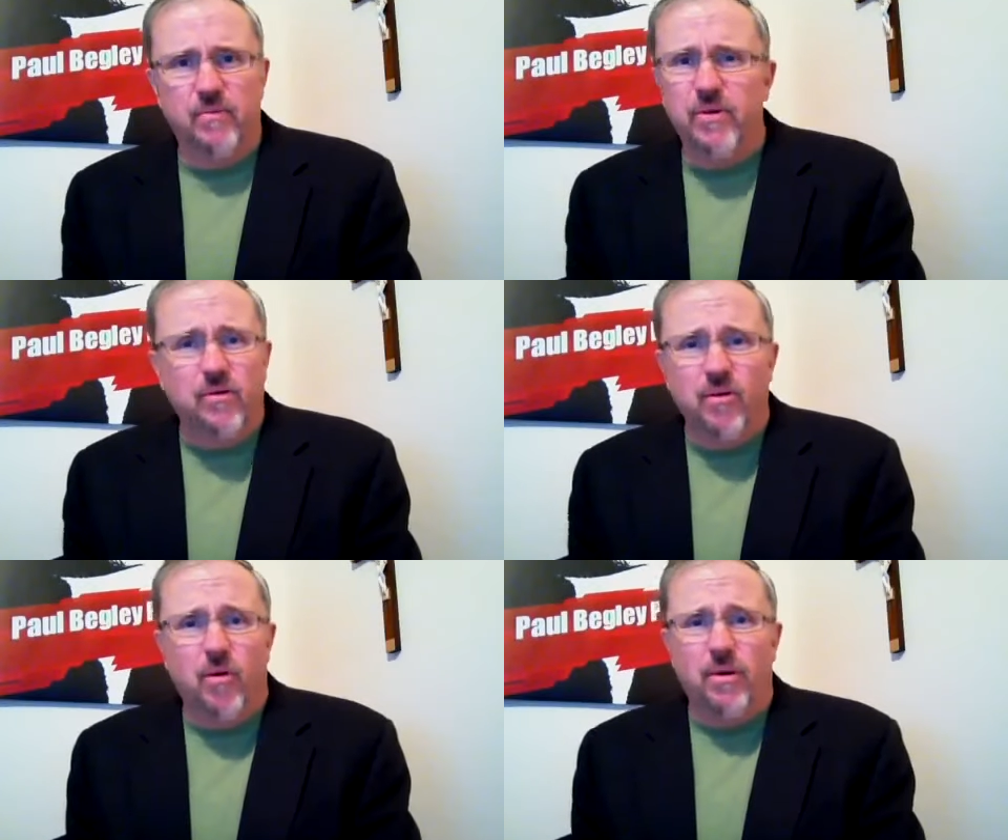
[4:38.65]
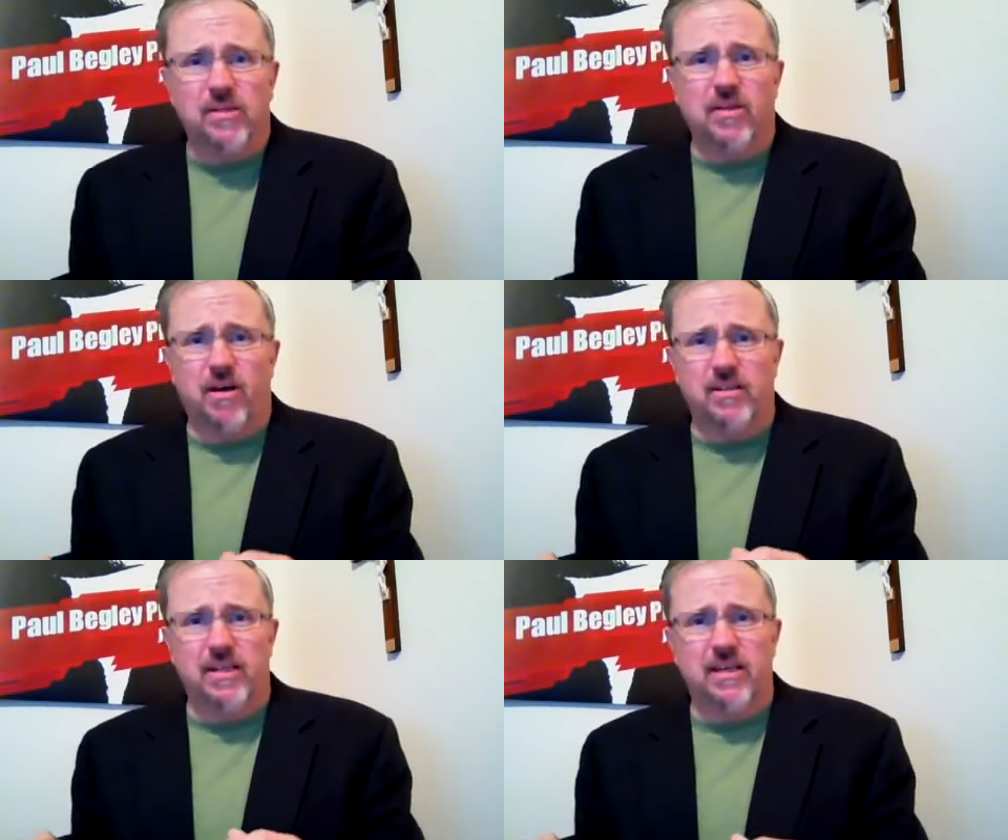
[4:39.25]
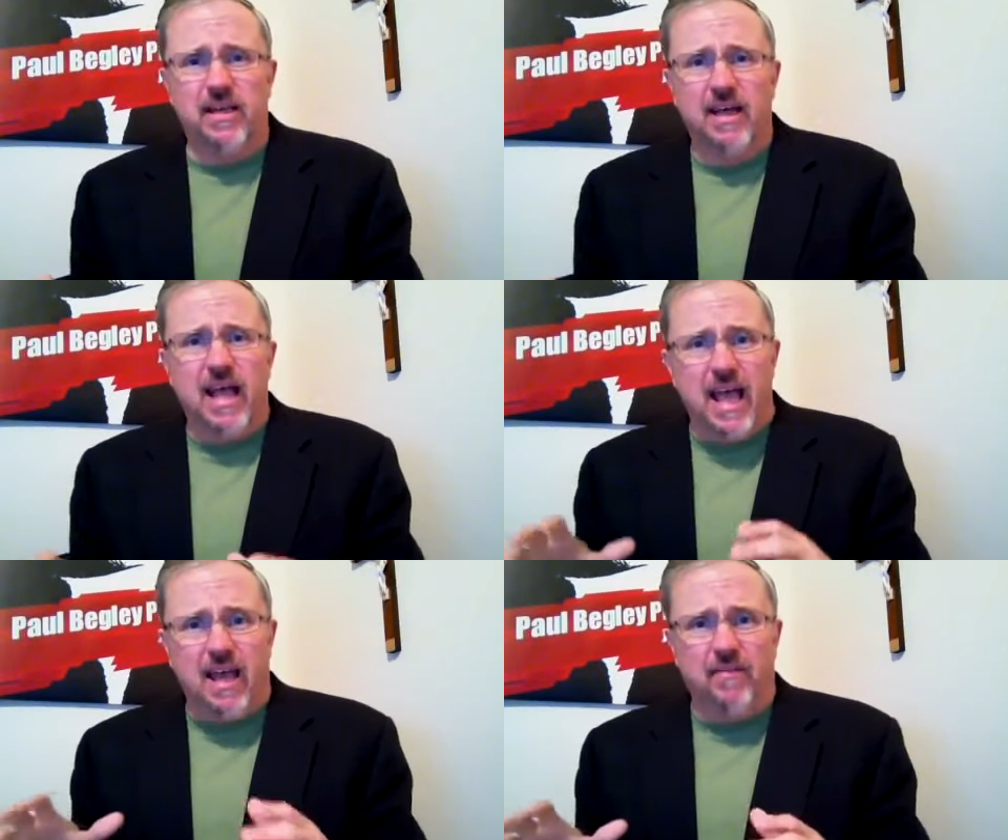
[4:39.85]
We don't know what's causing
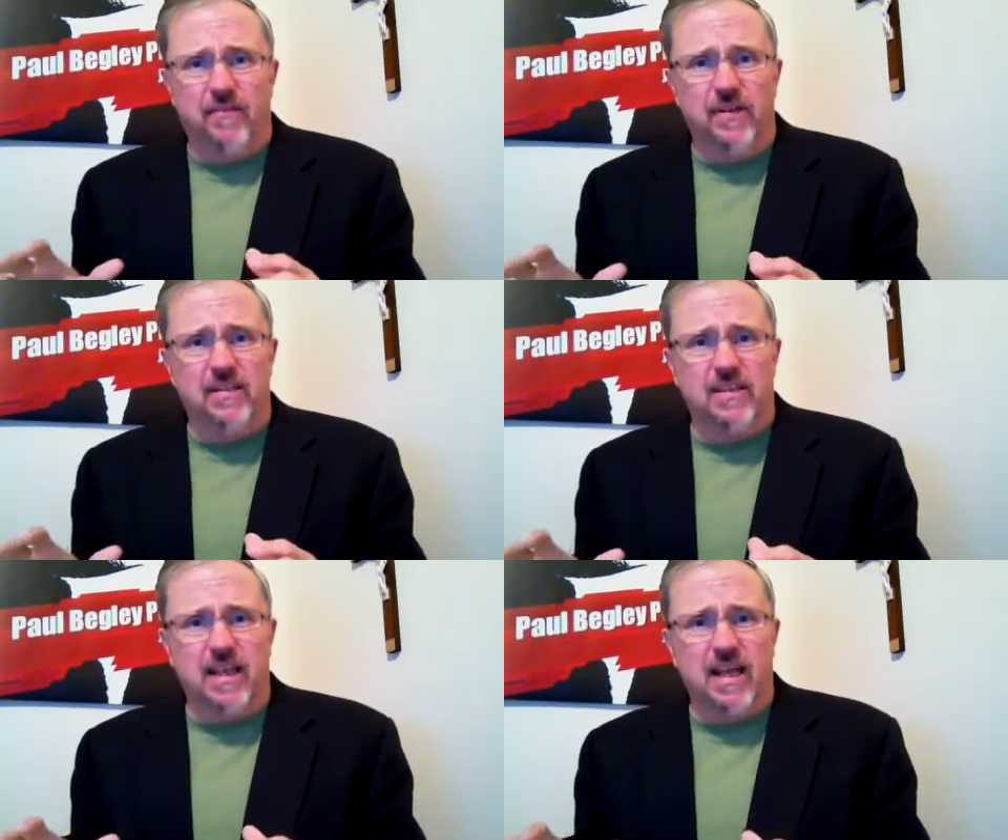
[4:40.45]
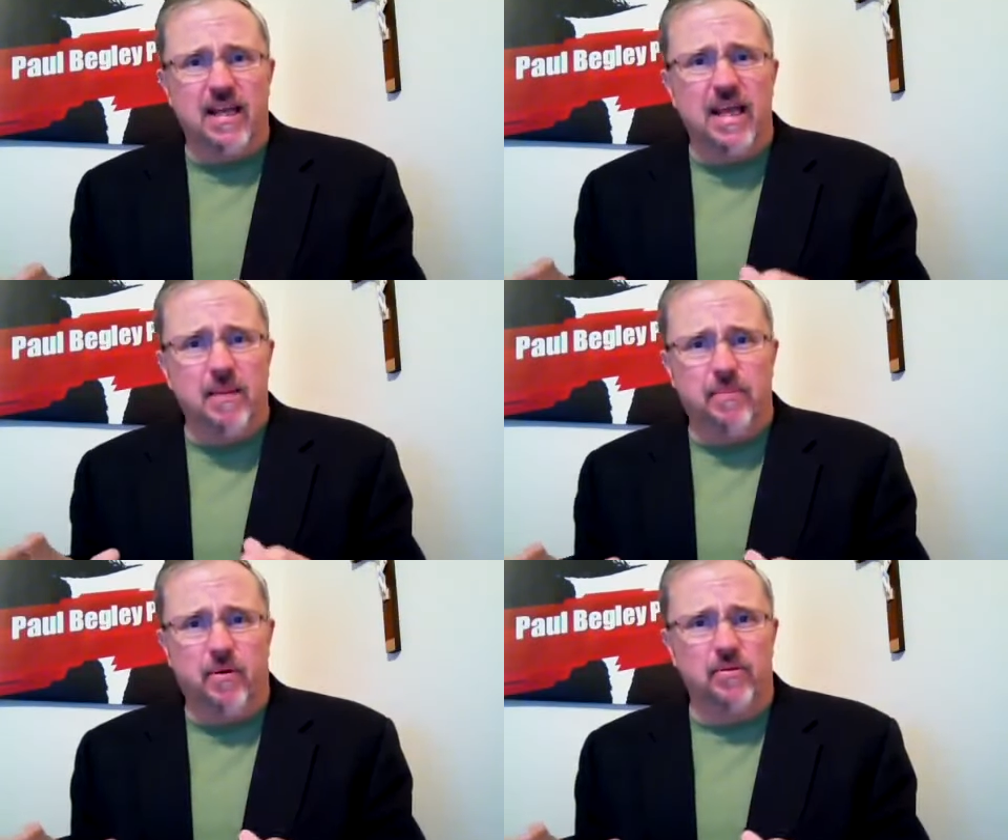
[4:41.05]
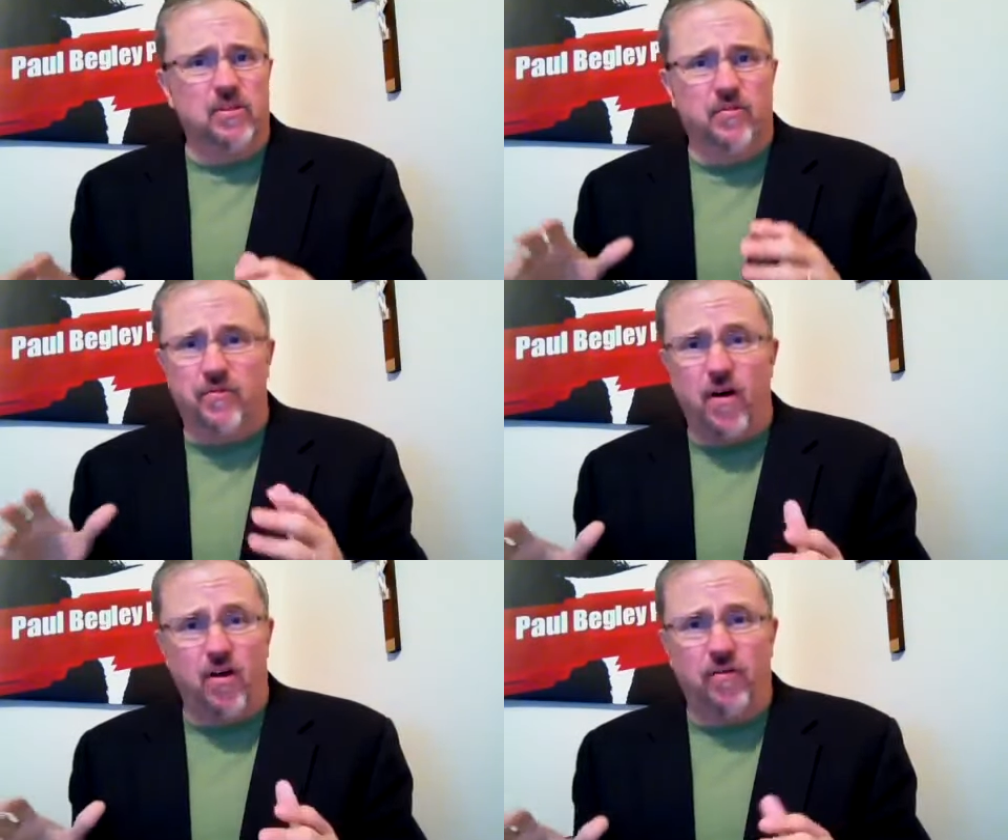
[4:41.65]
elephants and hippos to
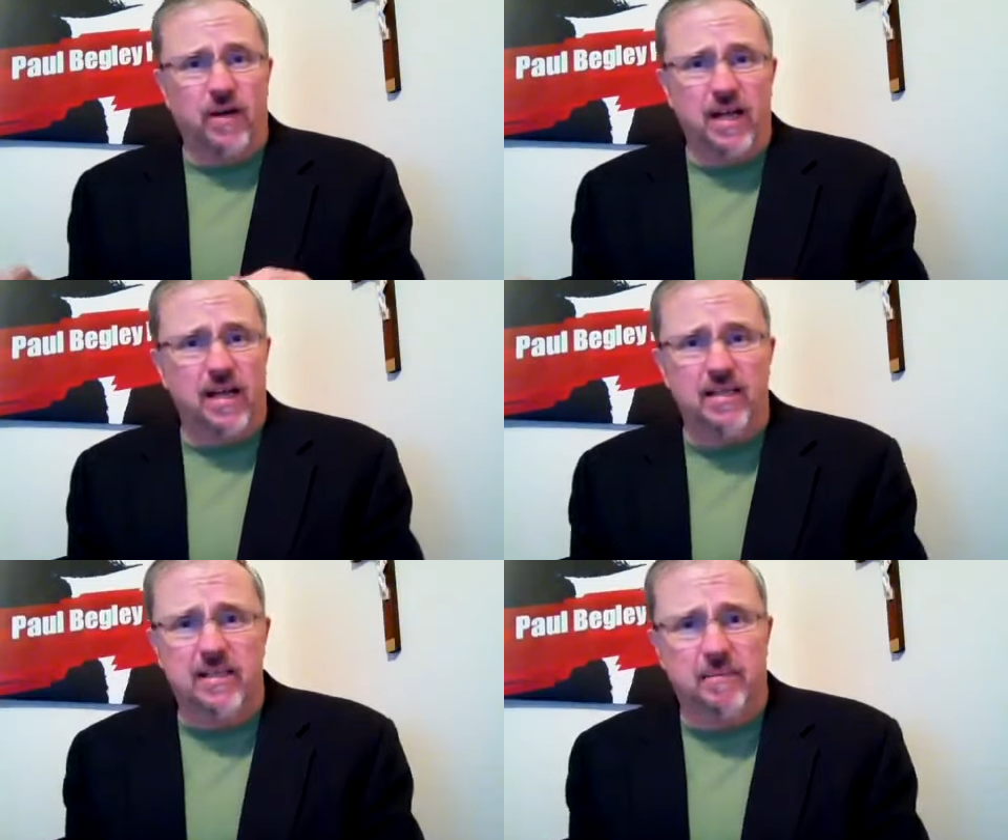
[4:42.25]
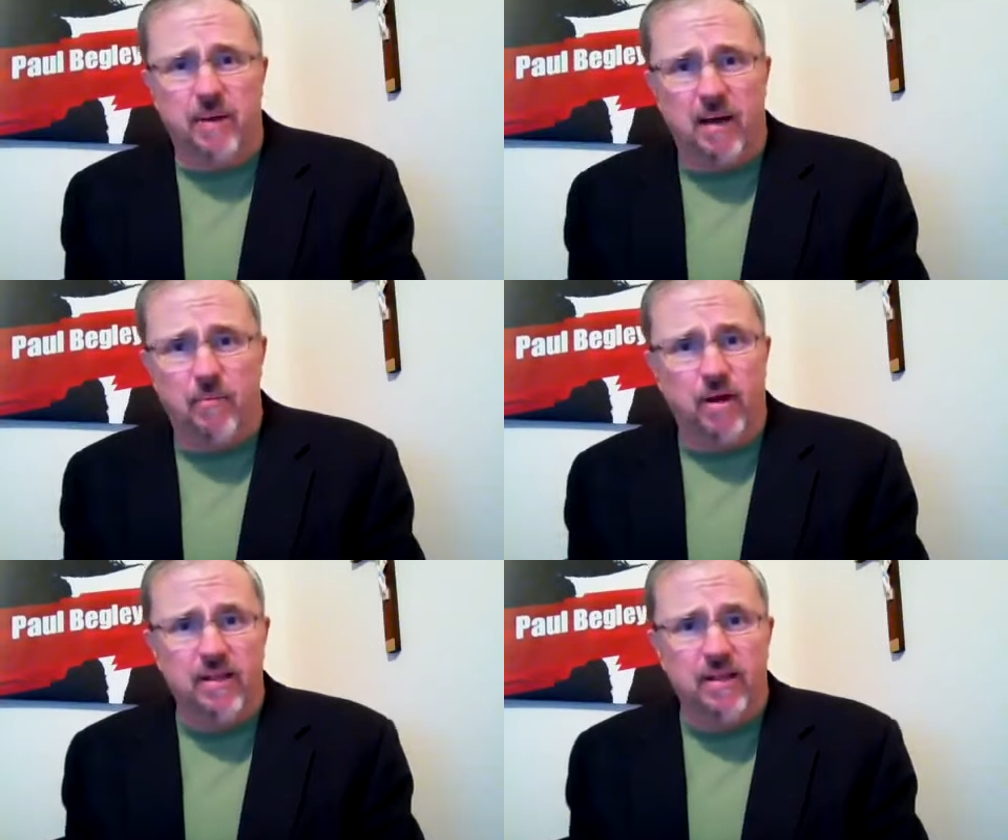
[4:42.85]
fall over dead in Zimbabwe.